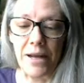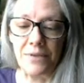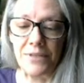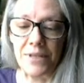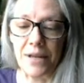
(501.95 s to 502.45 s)

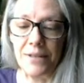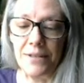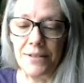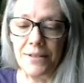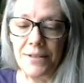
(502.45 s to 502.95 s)
outside
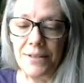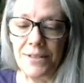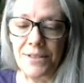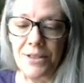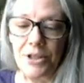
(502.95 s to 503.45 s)
the
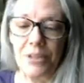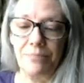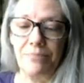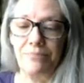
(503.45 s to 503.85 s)
stitching.